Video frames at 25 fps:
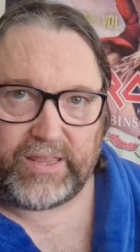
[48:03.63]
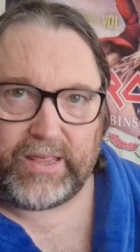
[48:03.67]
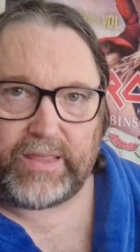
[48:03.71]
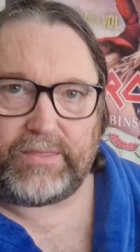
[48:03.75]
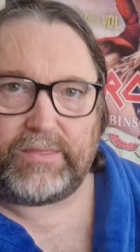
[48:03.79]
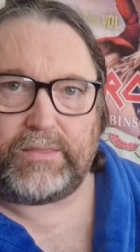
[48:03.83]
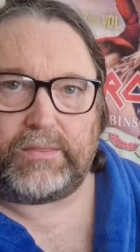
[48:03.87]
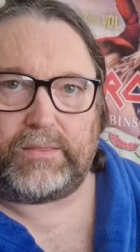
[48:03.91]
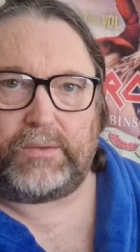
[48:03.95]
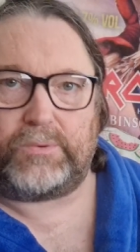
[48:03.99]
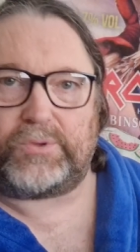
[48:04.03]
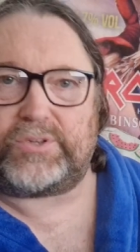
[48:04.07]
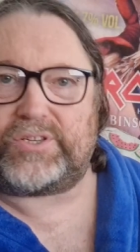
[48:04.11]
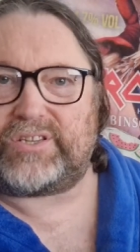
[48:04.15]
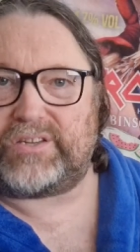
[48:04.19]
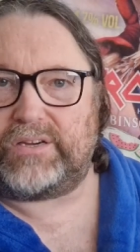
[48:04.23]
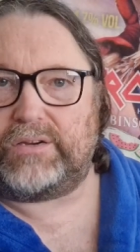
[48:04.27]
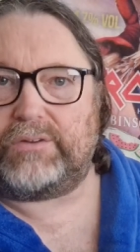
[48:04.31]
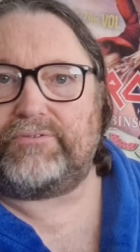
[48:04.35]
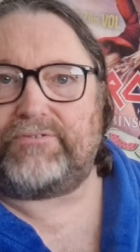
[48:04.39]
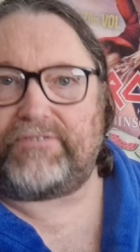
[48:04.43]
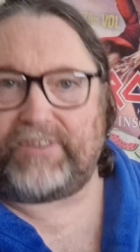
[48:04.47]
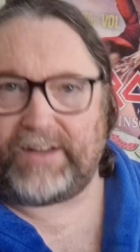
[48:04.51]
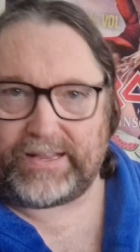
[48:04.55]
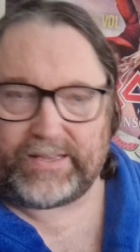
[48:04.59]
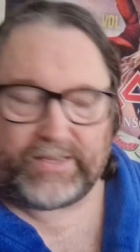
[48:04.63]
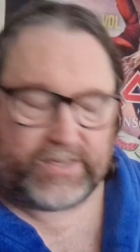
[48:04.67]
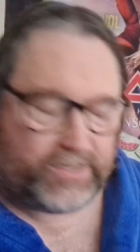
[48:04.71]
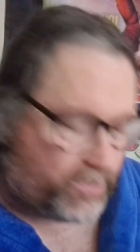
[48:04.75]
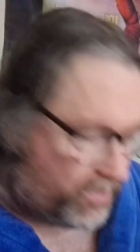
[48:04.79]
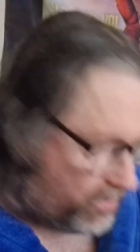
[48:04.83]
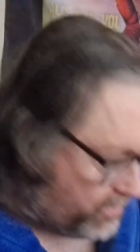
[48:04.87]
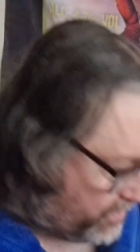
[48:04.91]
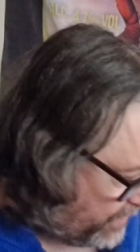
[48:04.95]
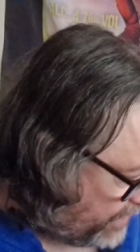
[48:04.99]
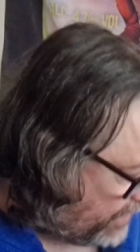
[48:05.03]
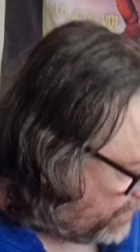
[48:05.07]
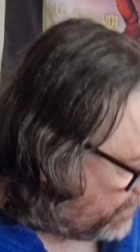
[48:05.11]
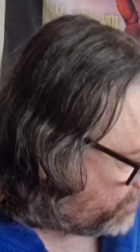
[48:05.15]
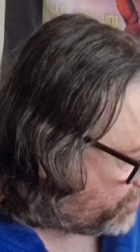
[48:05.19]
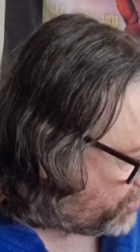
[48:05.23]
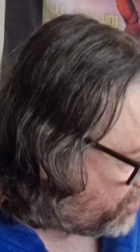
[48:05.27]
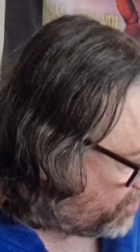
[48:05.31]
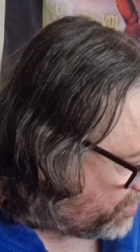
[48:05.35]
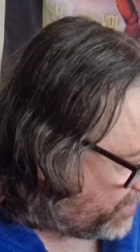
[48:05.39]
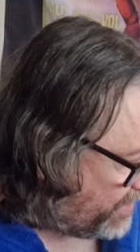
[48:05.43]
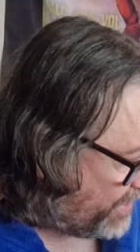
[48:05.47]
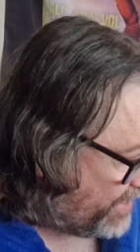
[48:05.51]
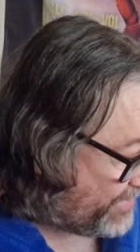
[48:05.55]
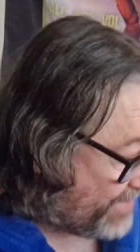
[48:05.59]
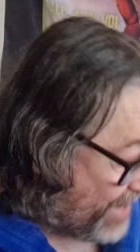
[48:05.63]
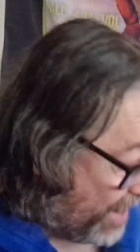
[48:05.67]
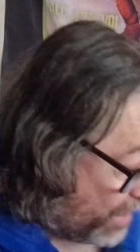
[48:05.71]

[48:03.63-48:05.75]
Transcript: and then there was two fans got killed, so they